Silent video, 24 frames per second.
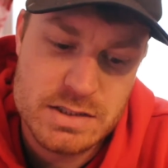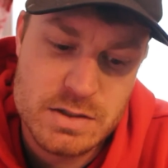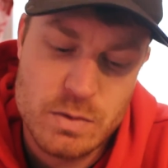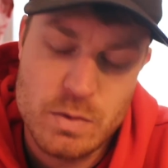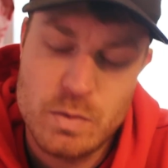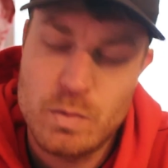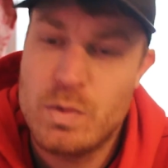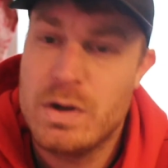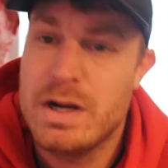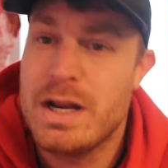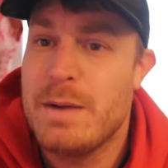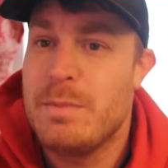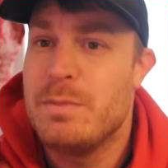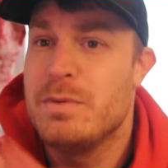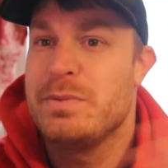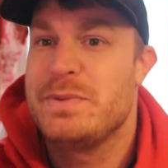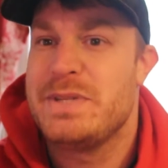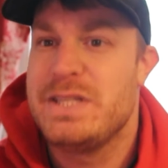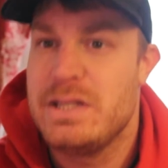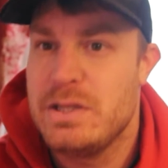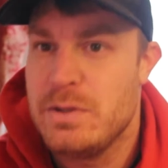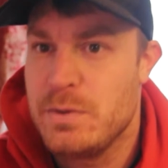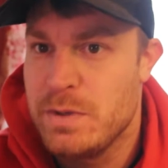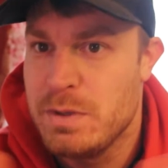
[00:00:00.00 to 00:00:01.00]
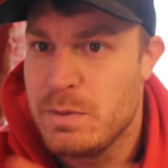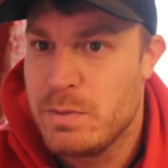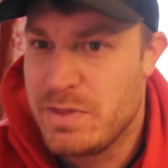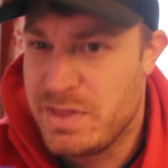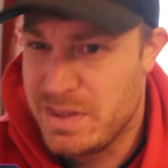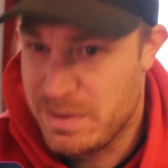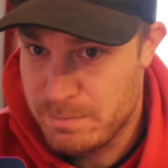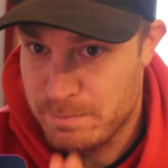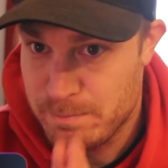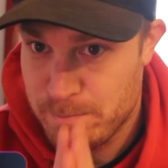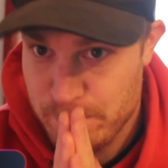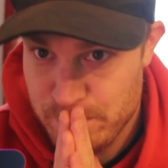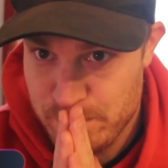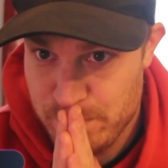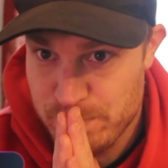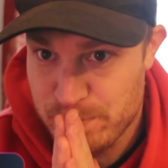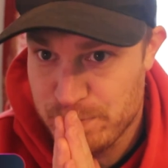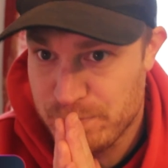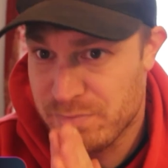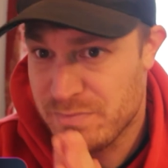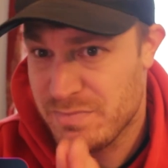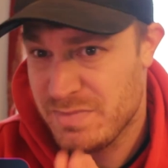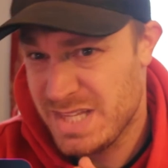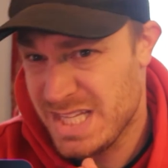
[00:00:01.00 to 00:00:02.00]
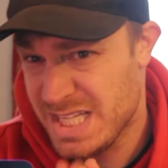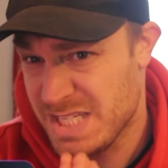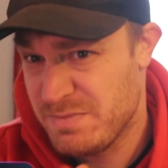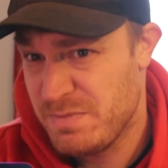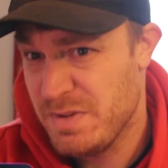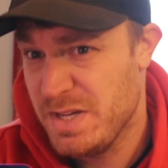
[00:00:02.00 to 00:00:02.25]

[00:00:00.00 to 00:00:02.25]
So what I'm going to be doing with this